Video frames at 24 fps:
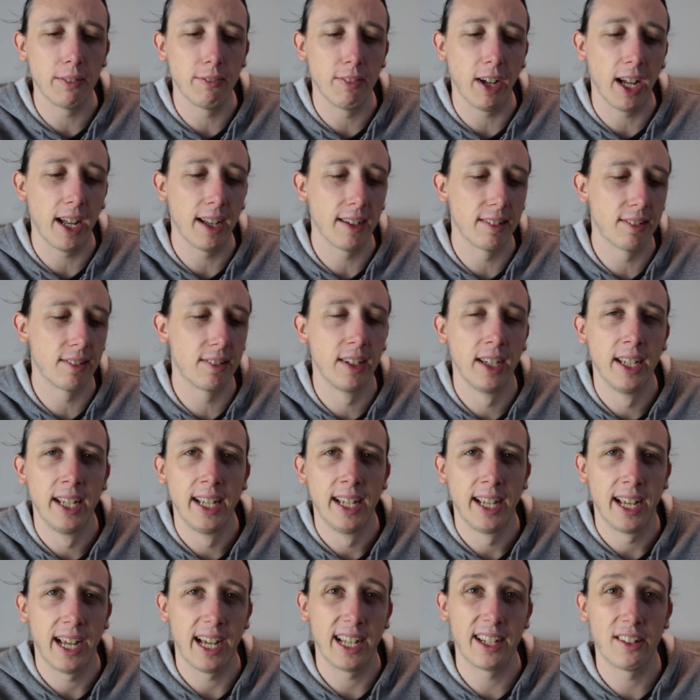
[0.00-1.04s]
vest,
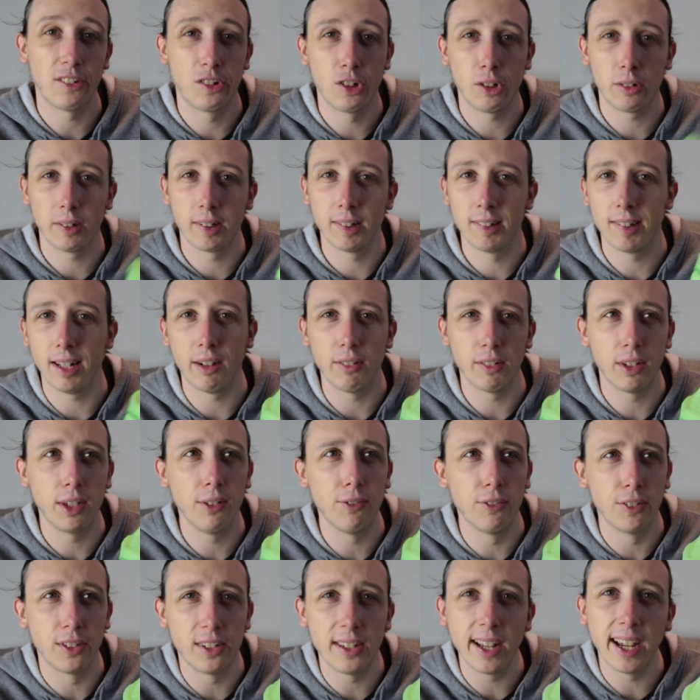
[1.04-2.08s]
and I took this out the
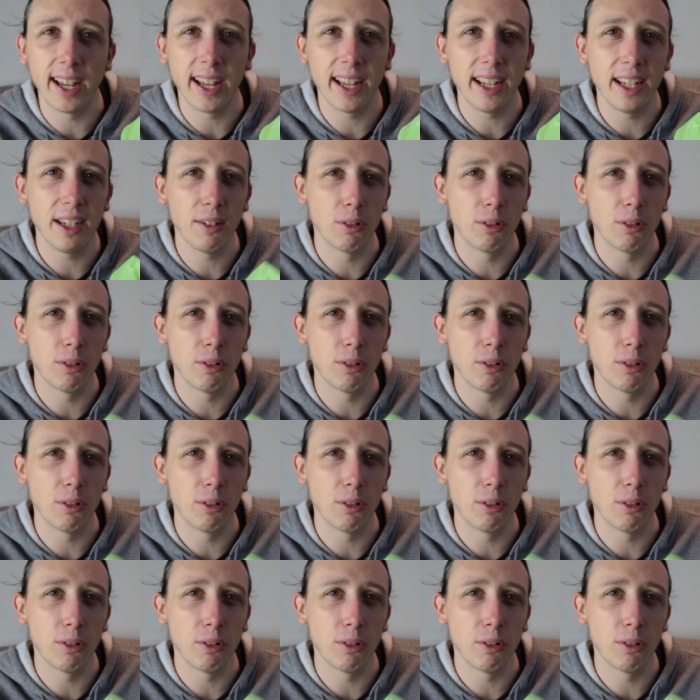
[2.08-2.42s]
other day.